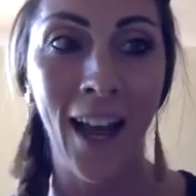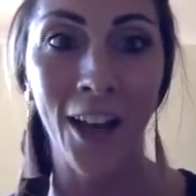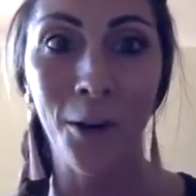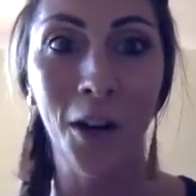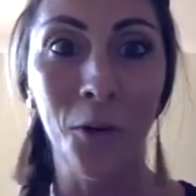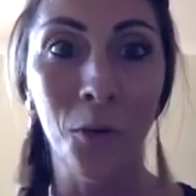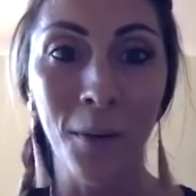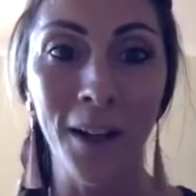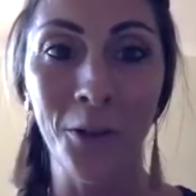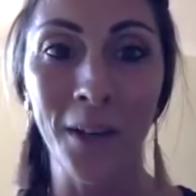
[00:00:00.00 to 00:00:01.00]
And I'm like, what
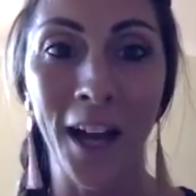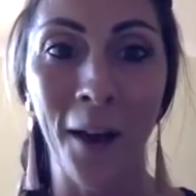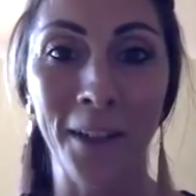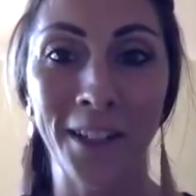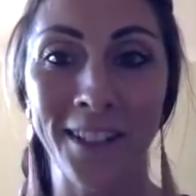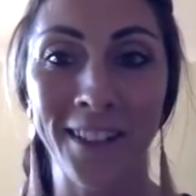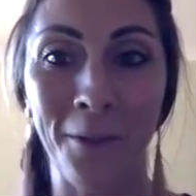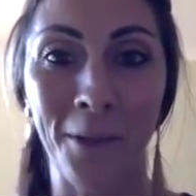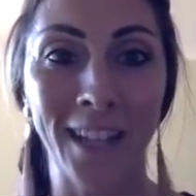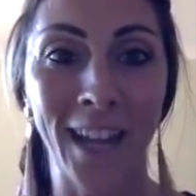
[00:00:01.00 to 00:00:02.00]
am I doing coming to
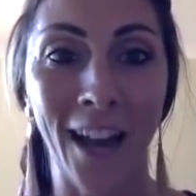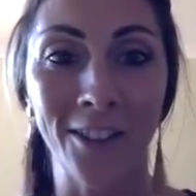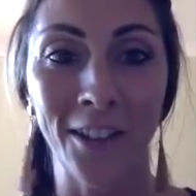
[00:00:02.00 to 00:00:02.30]
someone's house?